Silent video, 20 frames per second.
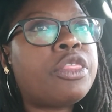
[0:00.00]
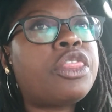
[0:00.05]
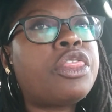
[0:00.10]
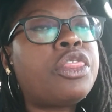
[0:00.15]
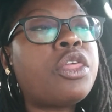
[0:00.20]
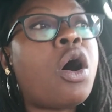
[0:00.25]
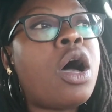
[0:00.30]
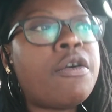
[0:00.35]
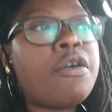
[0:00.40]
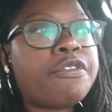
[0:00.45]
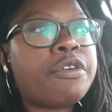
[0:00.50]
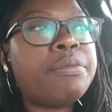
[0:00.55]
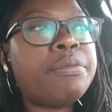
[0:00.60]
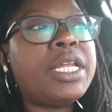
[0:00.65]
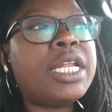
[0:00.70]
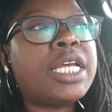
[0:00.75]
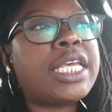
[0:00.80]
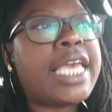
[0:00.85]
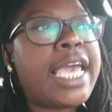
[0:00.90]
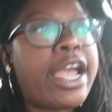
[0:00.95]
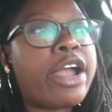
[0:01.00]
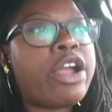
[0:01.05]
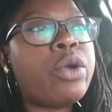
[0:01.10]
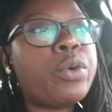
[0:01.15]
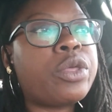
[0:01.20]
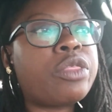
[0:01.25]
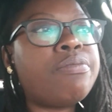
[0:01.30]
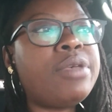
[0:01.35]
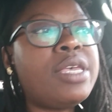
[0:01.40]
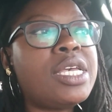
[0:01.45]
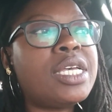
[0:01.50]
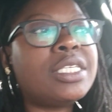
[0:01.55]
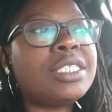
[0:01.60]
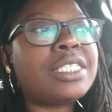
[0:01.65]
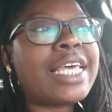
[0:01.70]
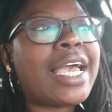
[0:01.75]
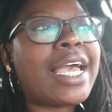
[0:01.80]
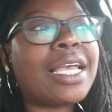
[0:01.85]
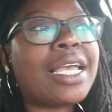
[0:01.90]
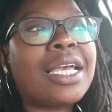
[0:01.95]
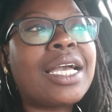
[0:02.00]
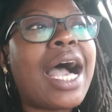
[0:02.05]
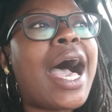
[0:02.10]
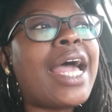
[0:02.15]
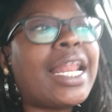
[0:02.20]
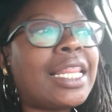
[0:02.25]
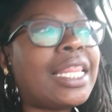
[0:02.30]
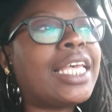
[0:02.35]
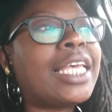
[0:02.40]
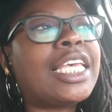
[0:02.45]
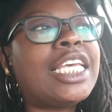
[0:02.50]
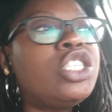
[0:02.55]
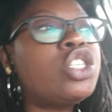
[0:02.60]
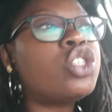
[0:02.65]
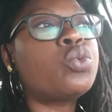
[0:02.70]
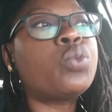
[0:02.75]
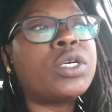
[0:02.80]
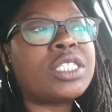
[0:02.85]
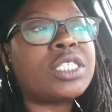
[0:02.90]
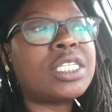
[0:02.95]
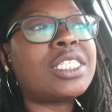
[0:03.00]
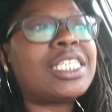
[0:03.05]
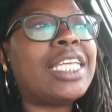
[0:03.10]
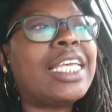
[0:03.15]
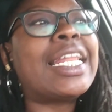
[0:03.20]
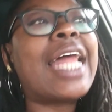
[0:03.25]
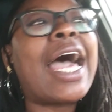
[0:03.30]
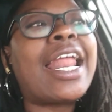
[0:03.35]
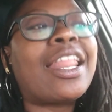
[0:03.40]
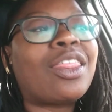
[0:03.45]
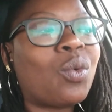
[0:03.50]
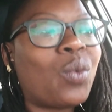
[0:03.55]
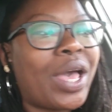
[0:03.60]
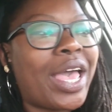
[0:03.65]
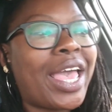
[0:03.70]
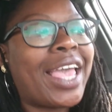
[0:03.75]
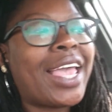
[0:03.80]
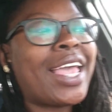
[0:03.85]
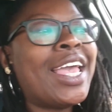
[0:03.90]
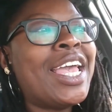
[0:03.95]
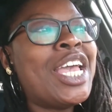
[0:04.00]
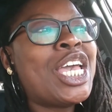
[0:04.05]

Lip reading: thought for me to carry with me, is that God, like, he just wants us to get out of the way.